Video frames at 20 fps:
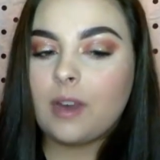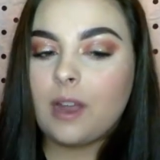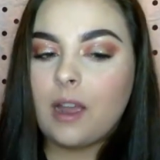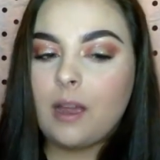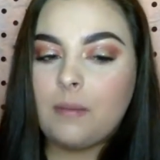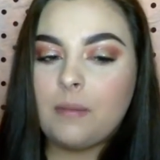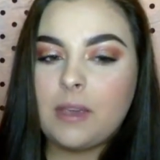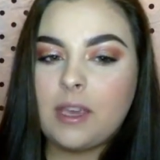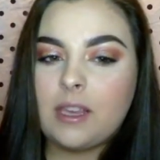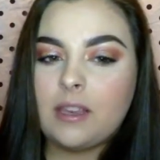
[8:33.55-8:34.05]

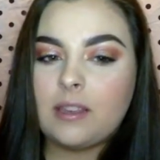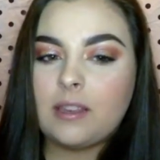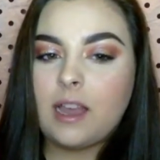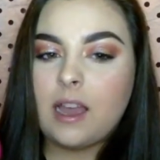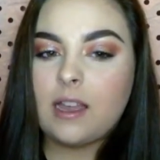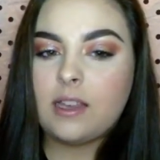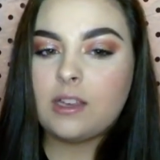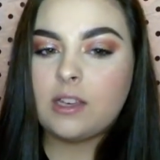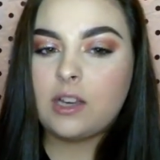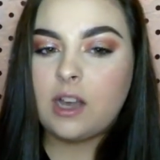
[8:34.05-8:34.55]
I mean,
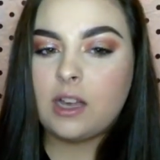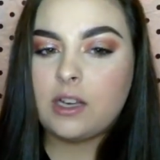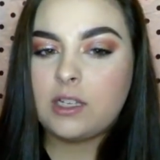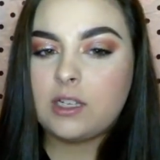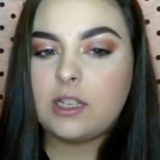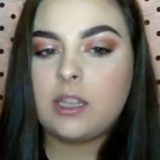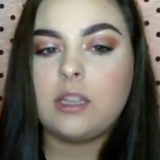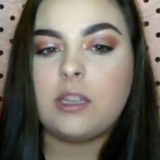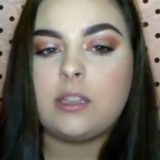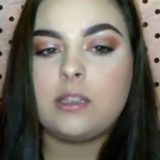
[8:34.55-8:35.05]
I
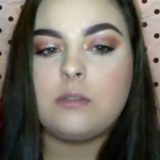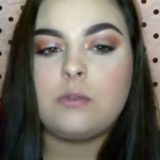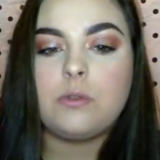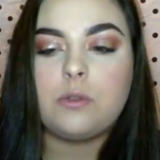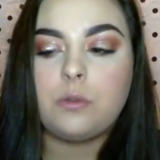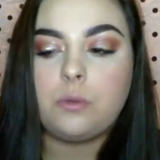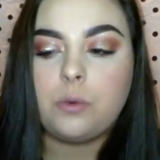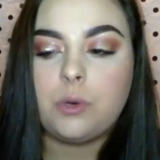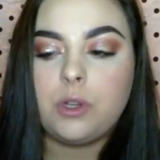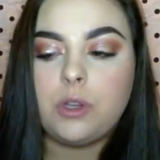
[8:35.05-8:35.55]
just think this was
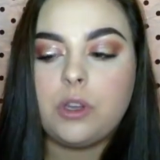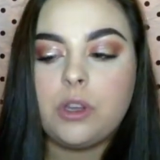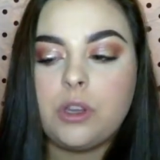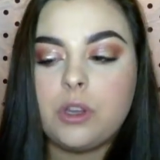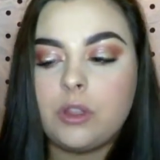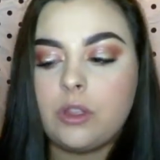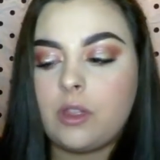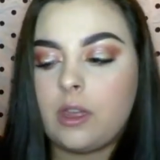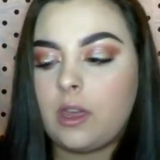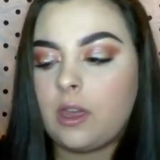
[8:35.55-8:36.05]
a really
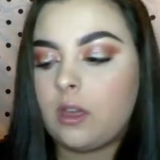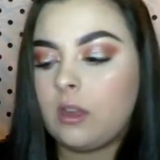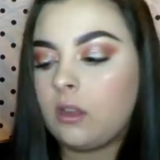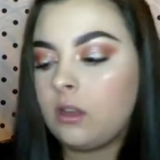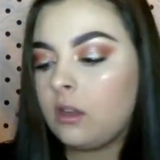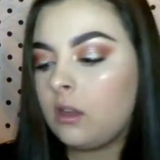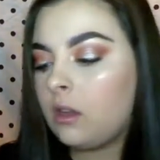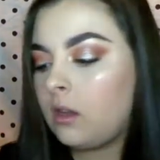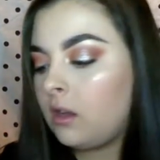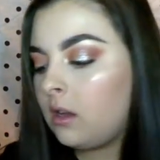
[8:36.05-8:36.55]
good thing.
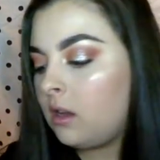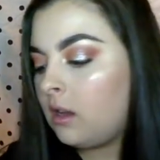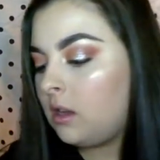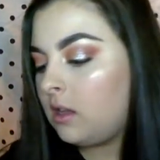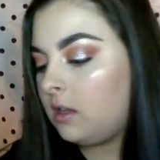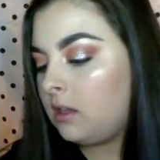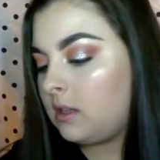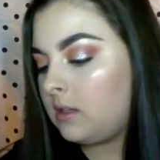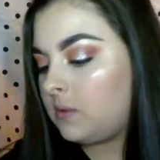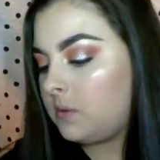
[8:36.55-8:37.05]

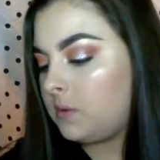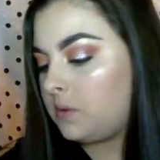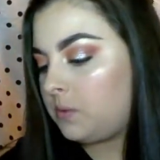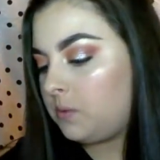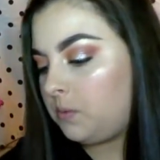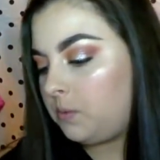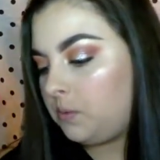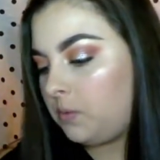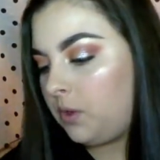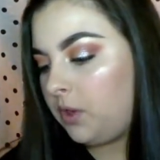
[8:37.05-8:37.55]
This
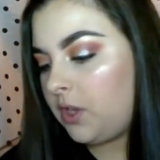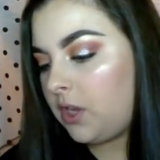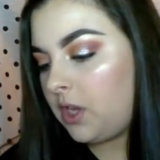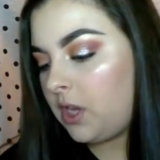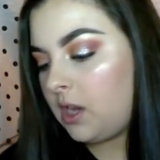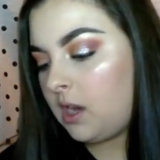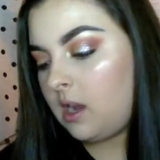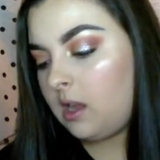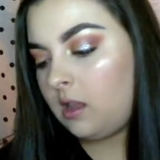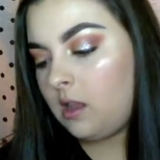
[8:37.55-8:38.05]
is really
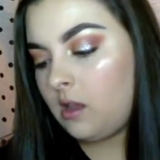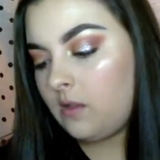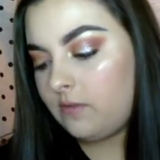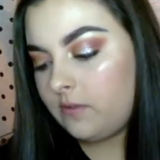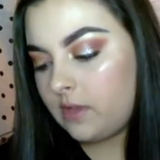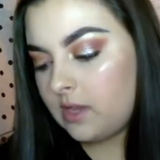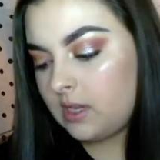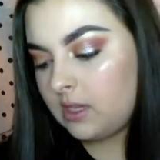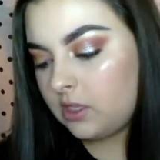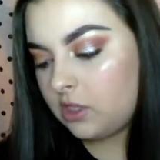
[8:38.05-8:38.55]
good. I love
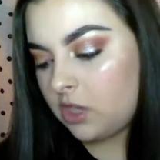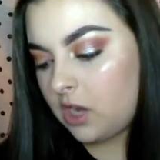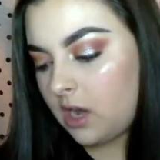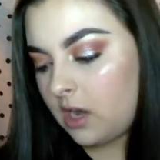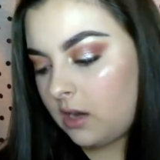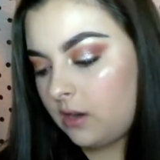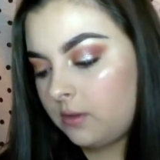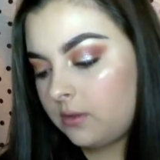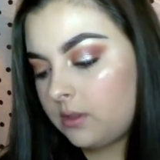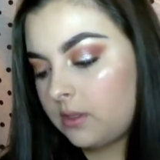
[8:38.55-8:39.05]
these
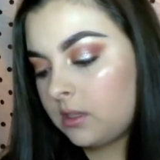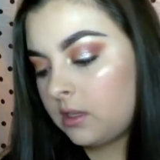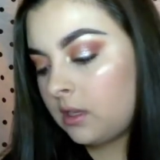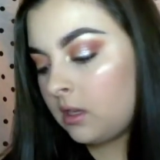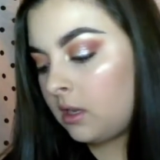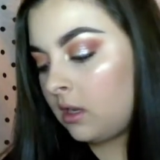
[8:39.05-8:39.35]
shadows.